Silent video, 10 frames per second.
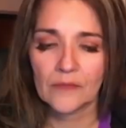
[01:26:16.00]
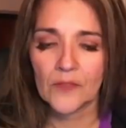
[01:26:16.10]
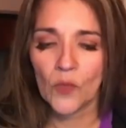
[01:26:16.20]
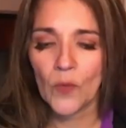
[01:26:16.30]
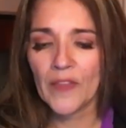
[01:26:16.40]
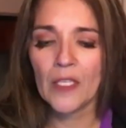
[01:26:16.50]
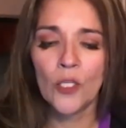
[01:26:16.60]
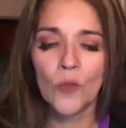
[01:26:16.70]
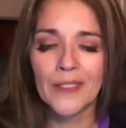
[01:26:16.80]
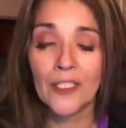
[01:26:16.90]
When the
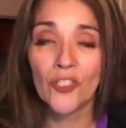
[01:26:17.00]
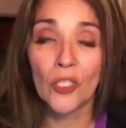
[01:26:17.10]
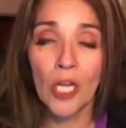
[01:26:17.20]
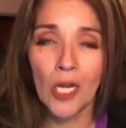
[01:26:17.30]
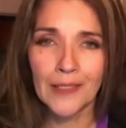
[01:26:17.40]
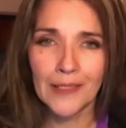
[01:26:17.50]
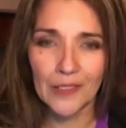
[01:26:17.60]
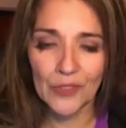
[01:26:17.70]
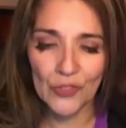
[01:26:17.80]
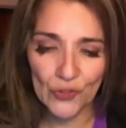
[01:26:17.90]
ego is under constant
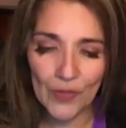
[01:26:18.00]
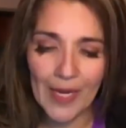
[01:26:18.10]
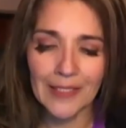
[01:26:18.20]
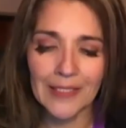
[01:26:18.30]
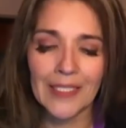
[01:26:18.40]
stress,